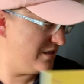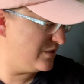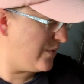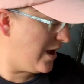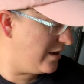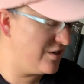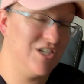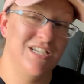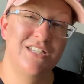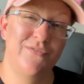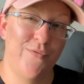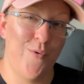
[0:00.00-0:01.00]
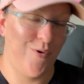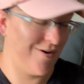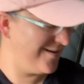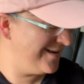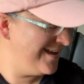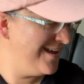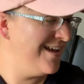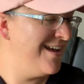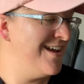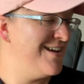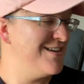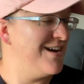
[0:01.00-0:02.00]
as well. She's 4.
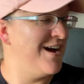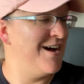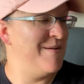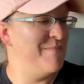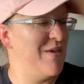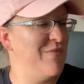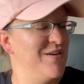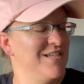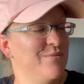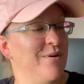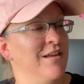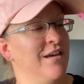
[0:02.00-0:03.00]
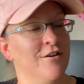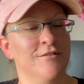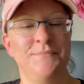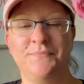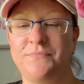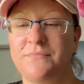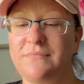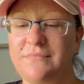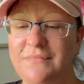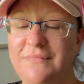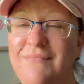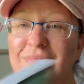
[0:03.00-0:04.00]
This one here,
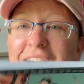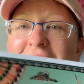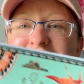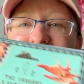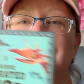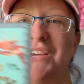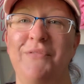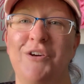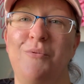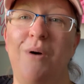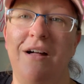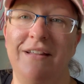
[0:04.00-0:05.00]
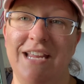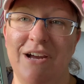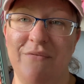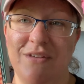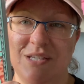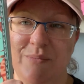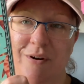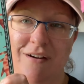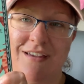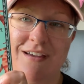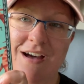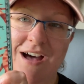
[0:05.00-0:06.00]
I just love the quality of this
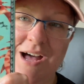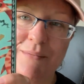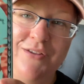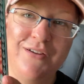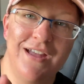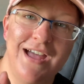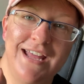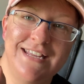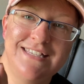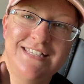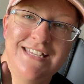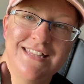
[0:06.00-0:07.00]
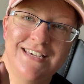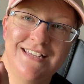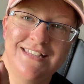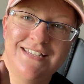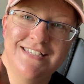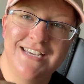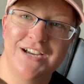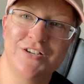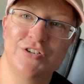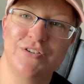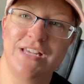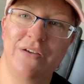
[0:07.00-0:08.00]
book. You can kind of see the
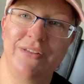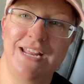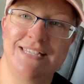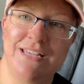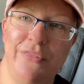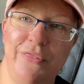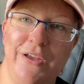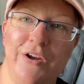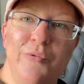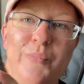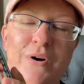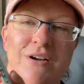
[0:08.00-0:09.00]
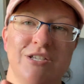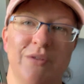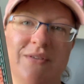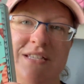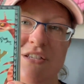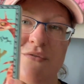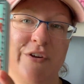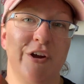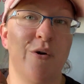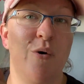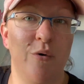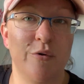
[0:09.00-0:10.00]
textures of it. It's a thicker book, so this is for
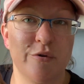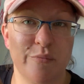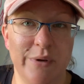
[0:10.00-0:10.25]
your older